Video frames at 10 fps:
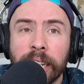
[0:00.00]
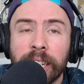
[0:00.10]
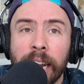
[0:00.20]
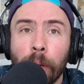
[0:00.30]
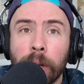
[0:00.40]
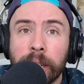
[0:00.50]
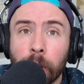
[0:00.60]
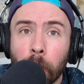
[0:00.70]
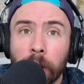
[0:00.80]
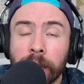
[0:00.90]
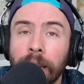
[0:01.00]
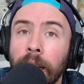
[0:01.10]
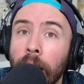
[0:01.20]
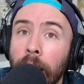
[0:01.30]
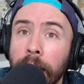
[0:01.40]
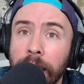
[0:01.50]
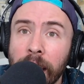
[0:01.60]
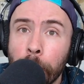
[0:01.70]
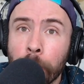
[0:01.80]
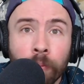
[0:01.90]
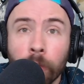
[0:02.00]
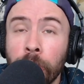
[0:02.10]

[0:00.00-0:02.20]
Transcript: that state run stores, unlike them,